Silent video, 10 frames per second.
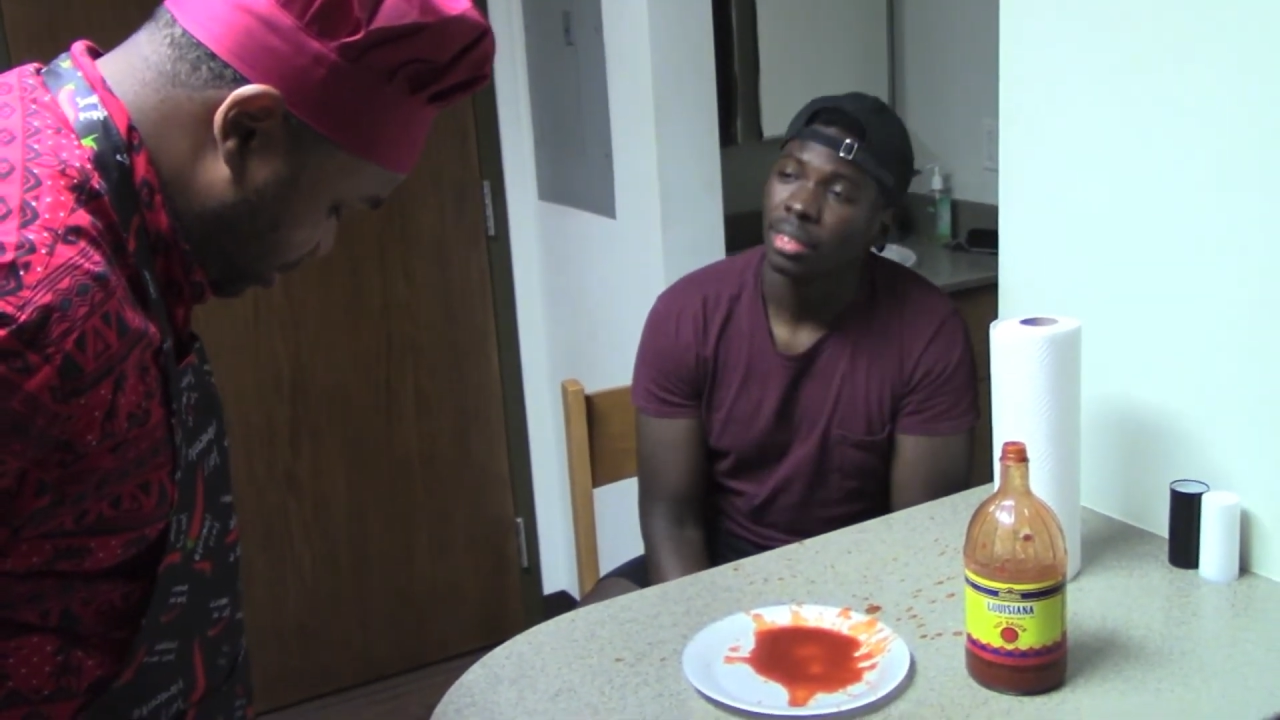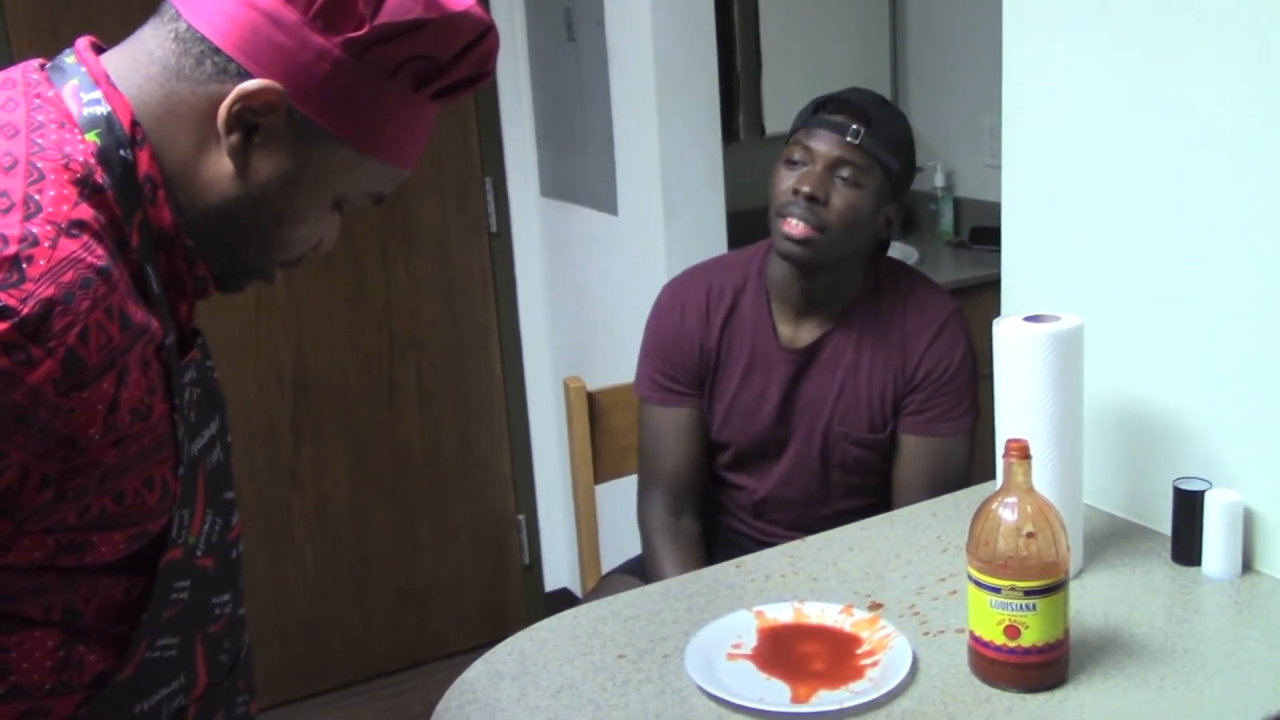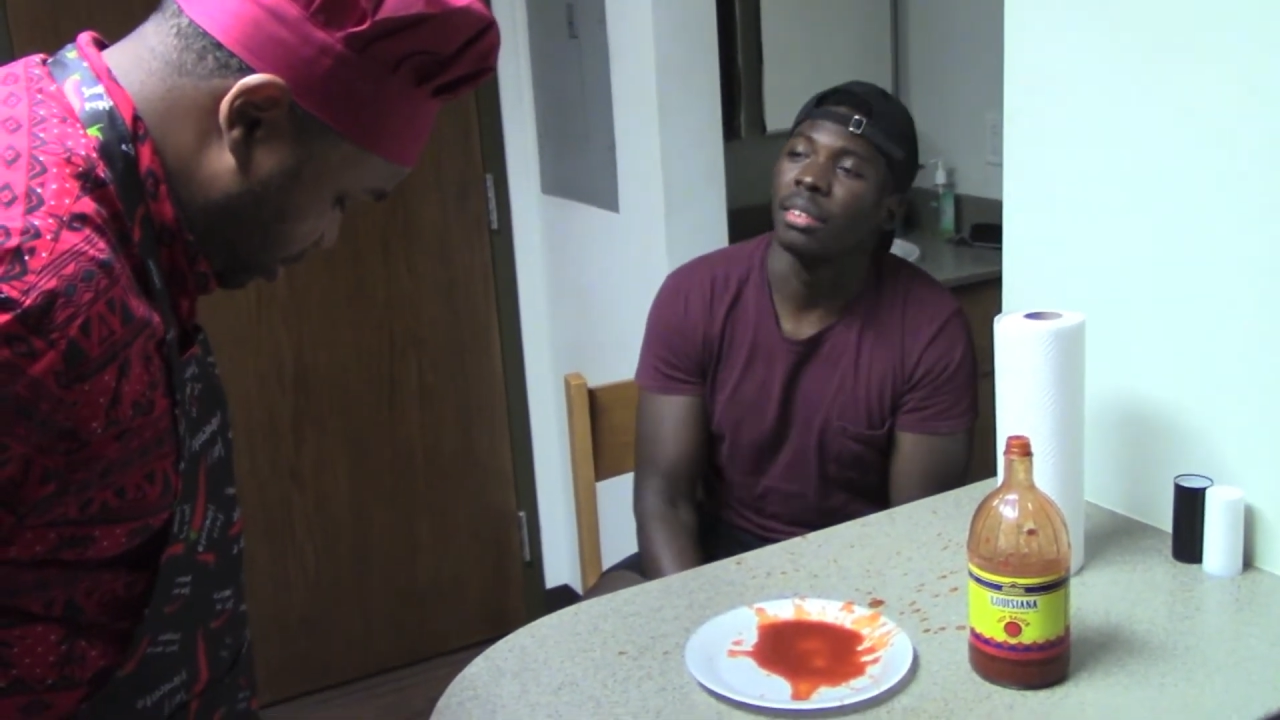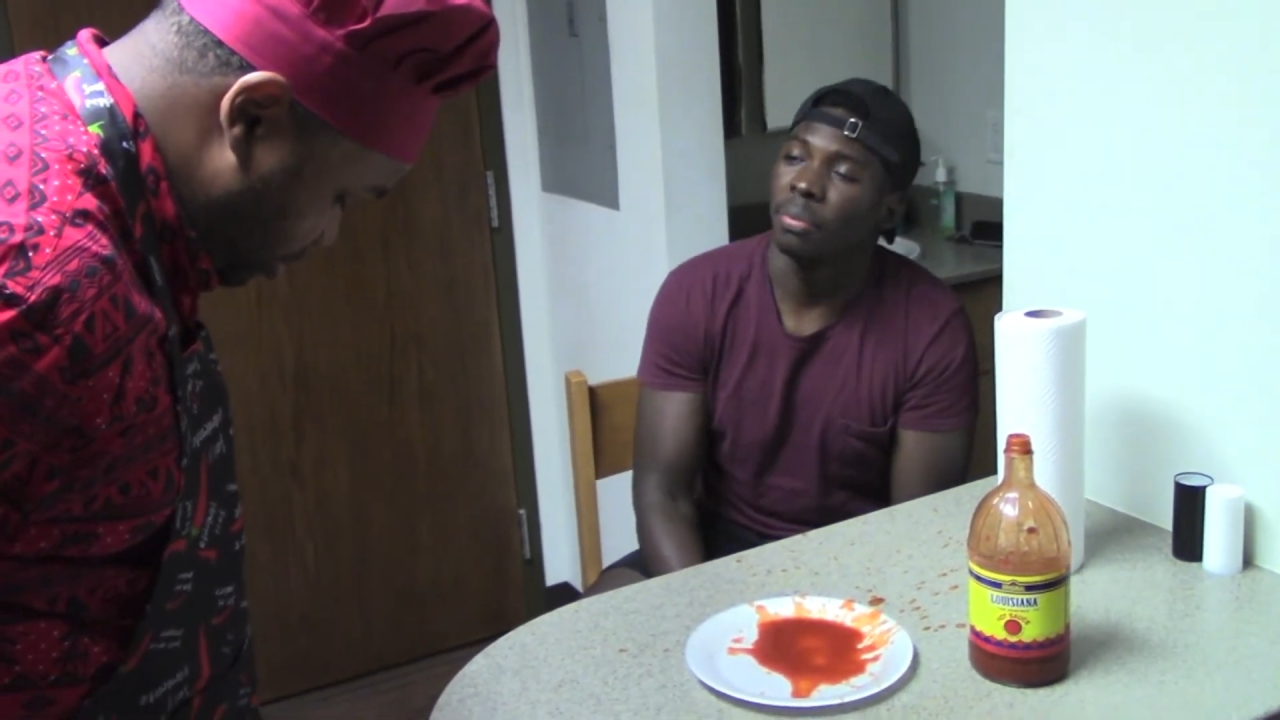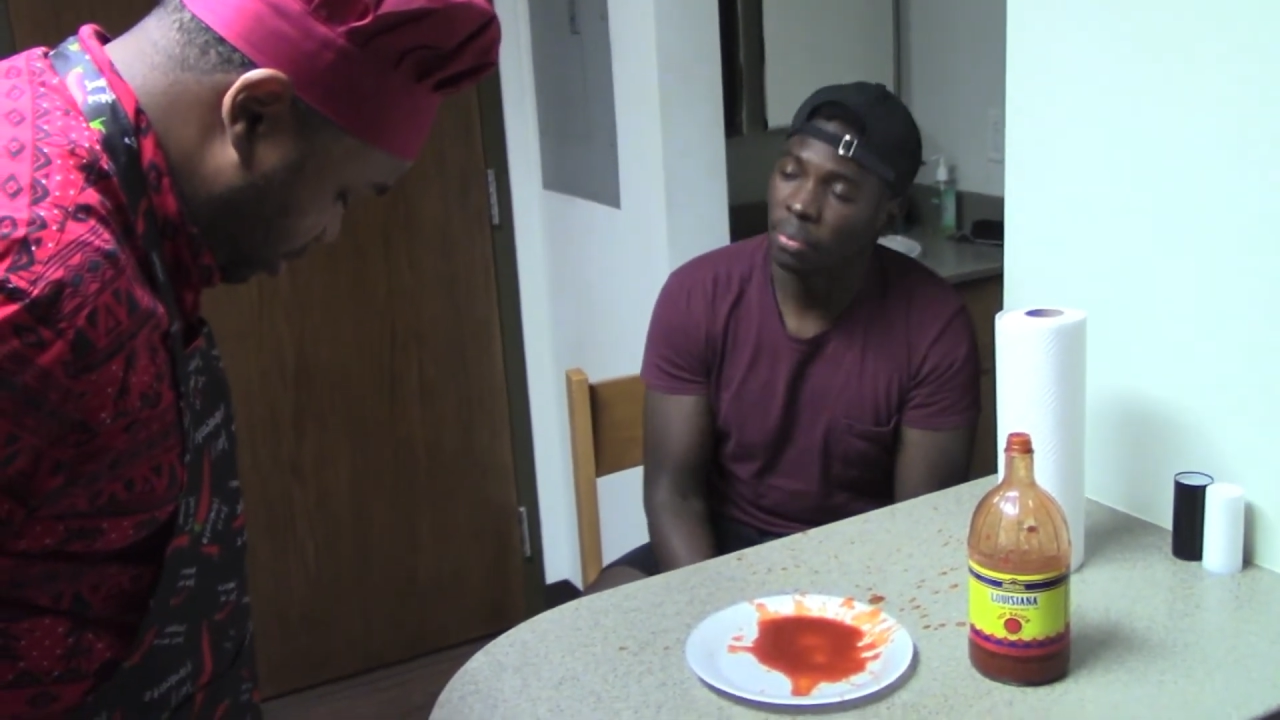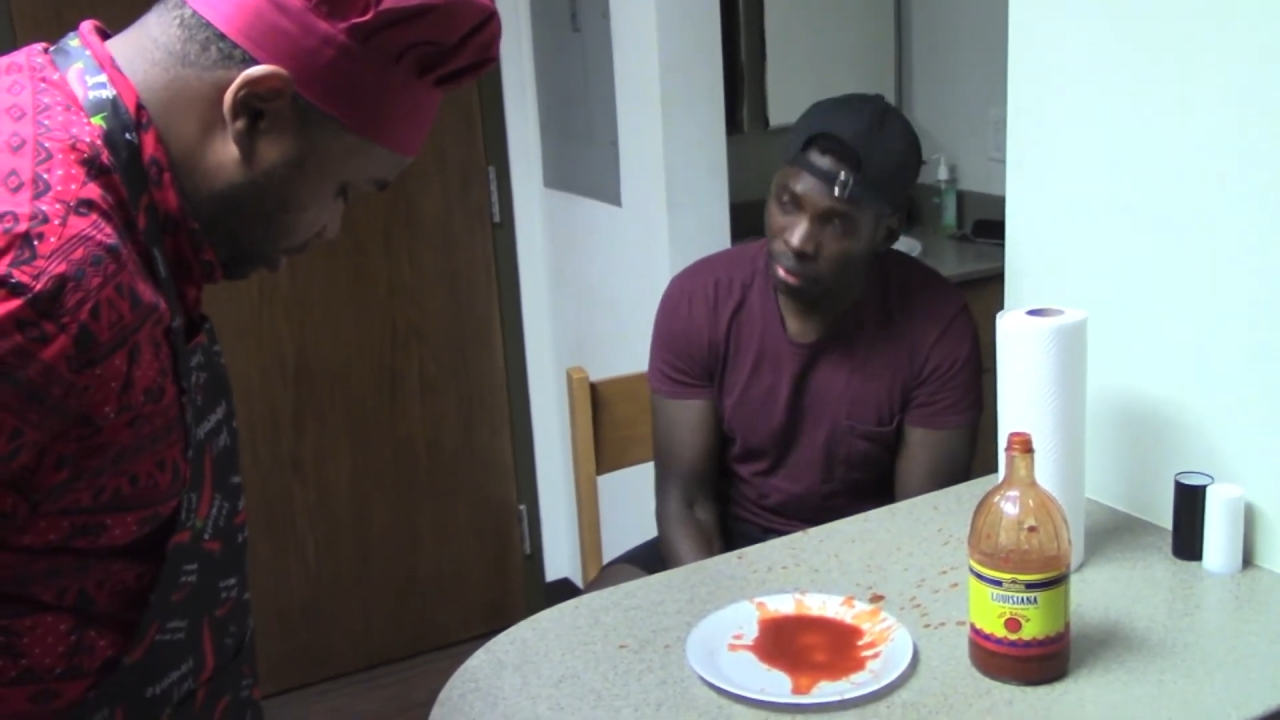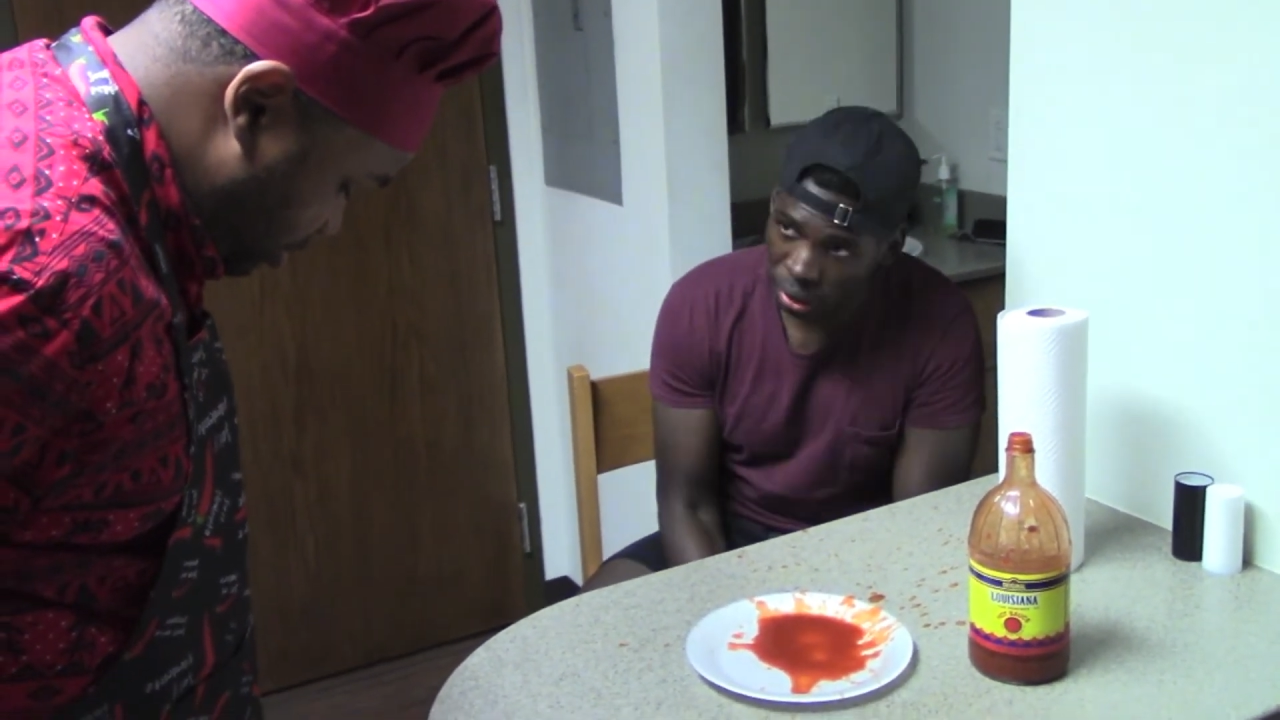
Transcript: Yeah, fuck